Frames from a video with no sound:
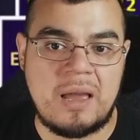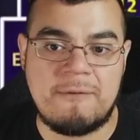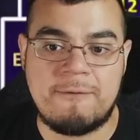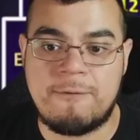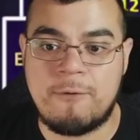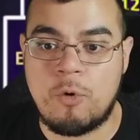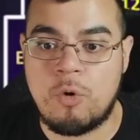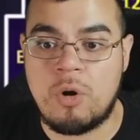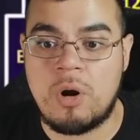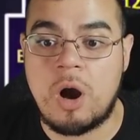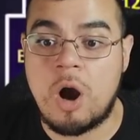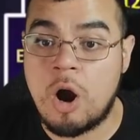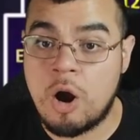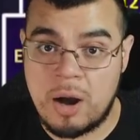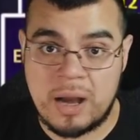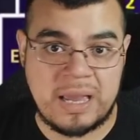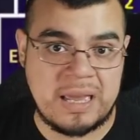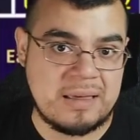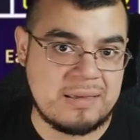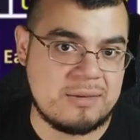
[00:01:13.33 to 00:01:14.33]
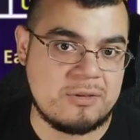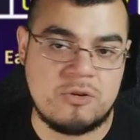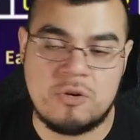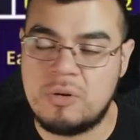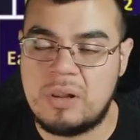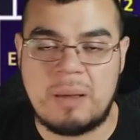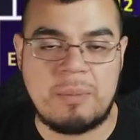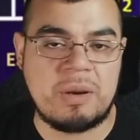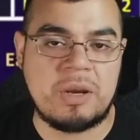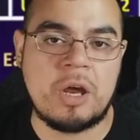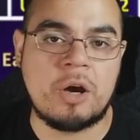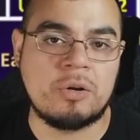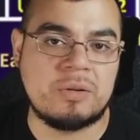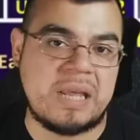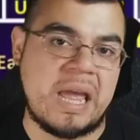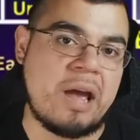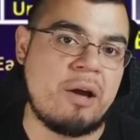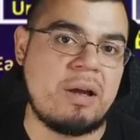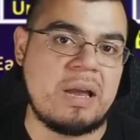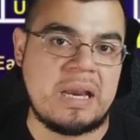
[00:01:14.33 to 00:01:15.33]
for August? Do let me know
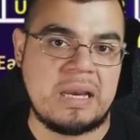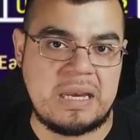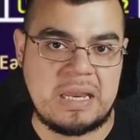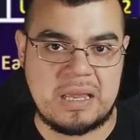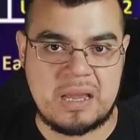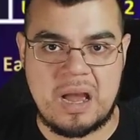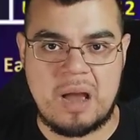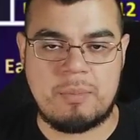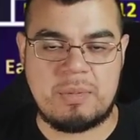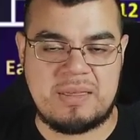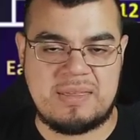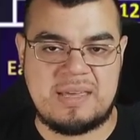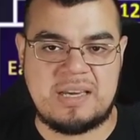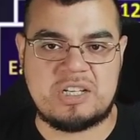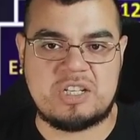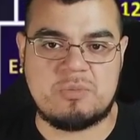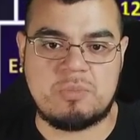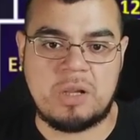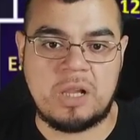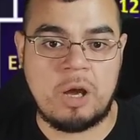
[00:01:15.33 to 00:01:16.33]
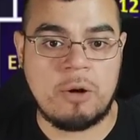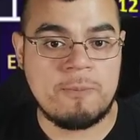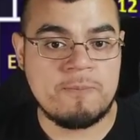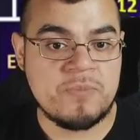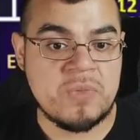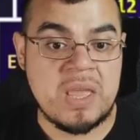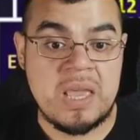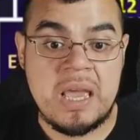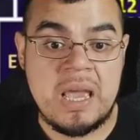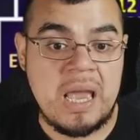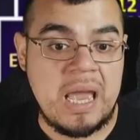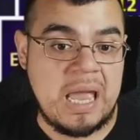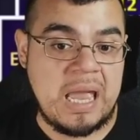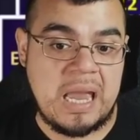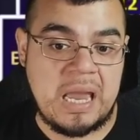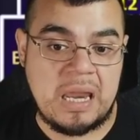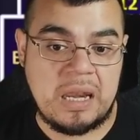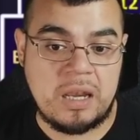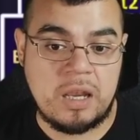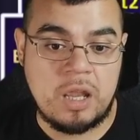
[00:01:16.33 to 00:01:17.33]
down in the comment section below.
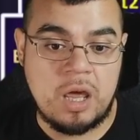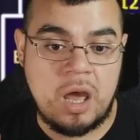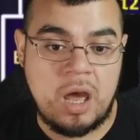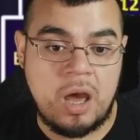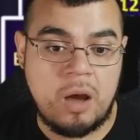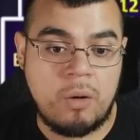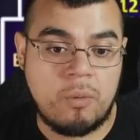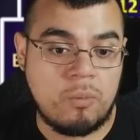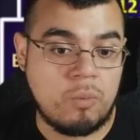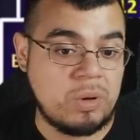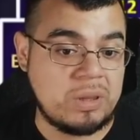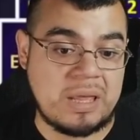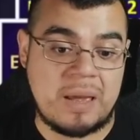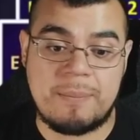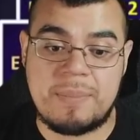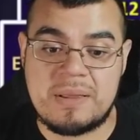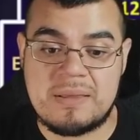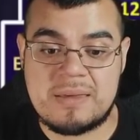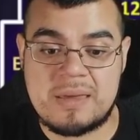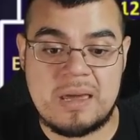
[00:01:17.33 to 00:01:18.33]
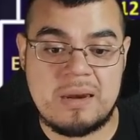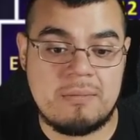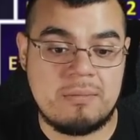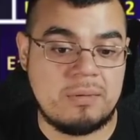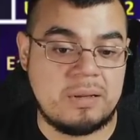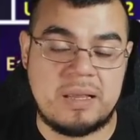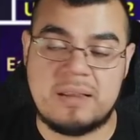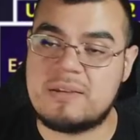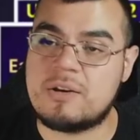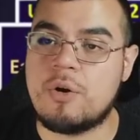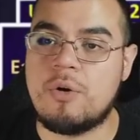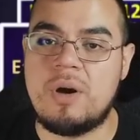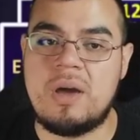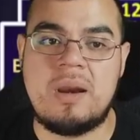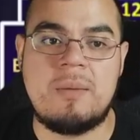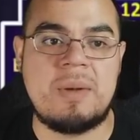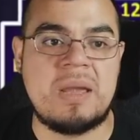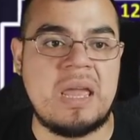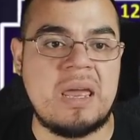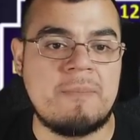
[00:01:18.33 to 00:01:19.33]
And with that being said, let's go ahead
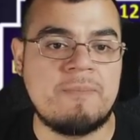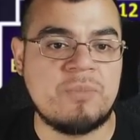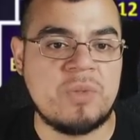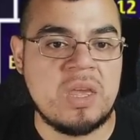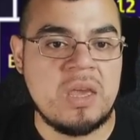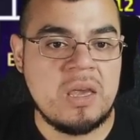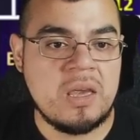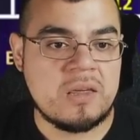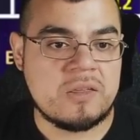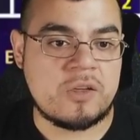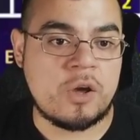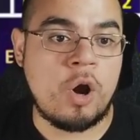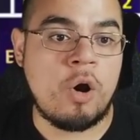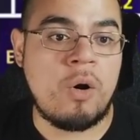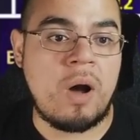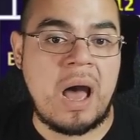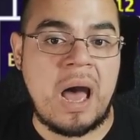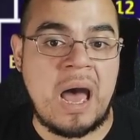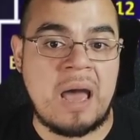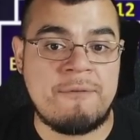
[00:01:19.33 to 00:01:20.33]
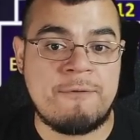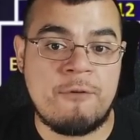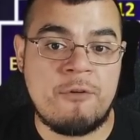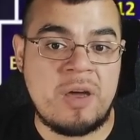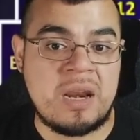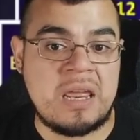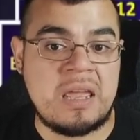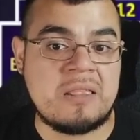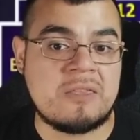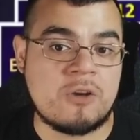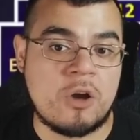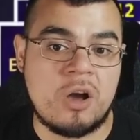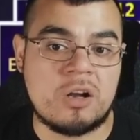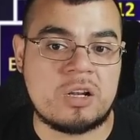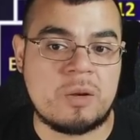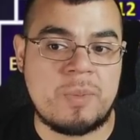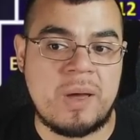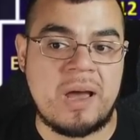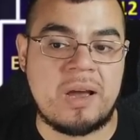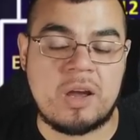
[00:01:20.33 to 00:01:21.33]
and begin. So I've already
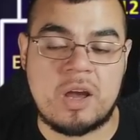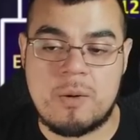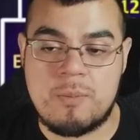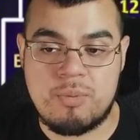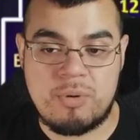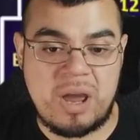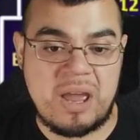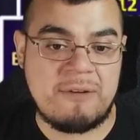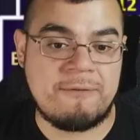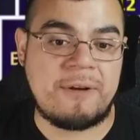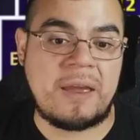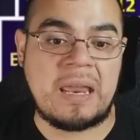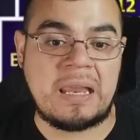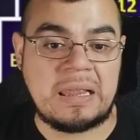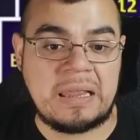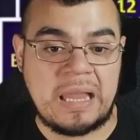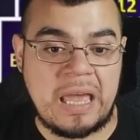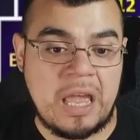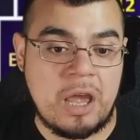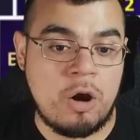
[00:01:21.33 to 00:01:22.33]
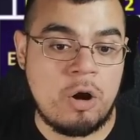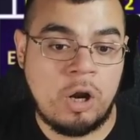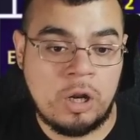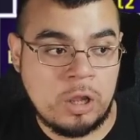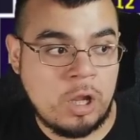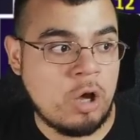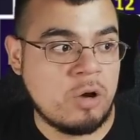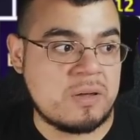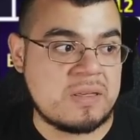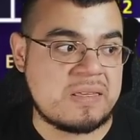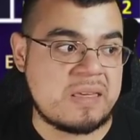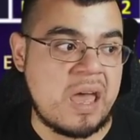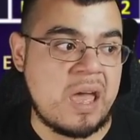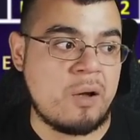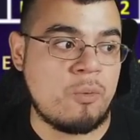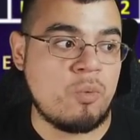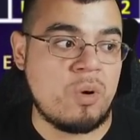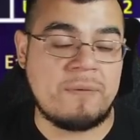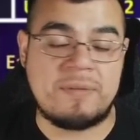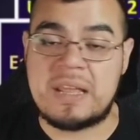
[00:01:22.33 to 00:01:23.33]
talked about Gabranth and Layle alongside
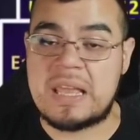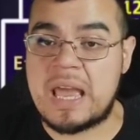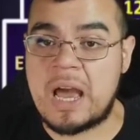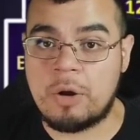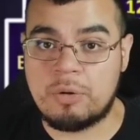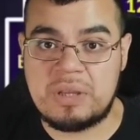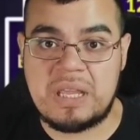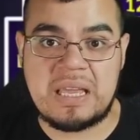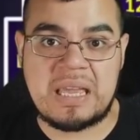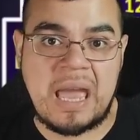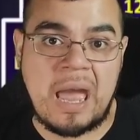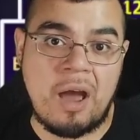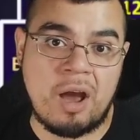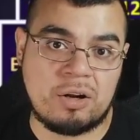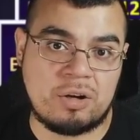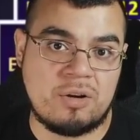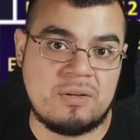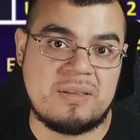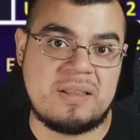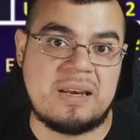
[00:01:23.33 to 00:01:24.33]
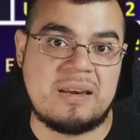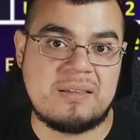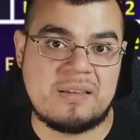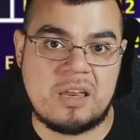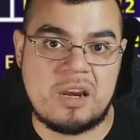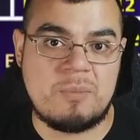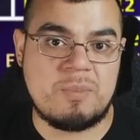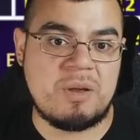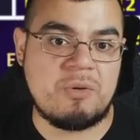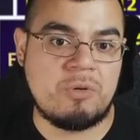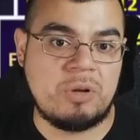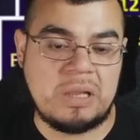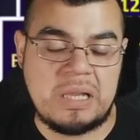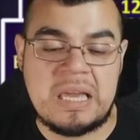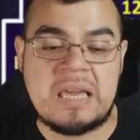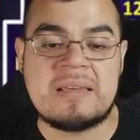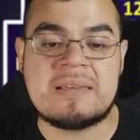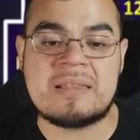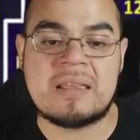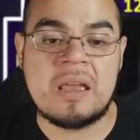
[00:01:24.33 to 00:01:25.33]
with the LD characters that is going to be
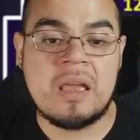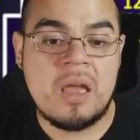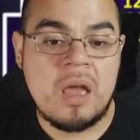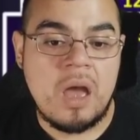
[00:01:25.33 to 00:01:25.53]
released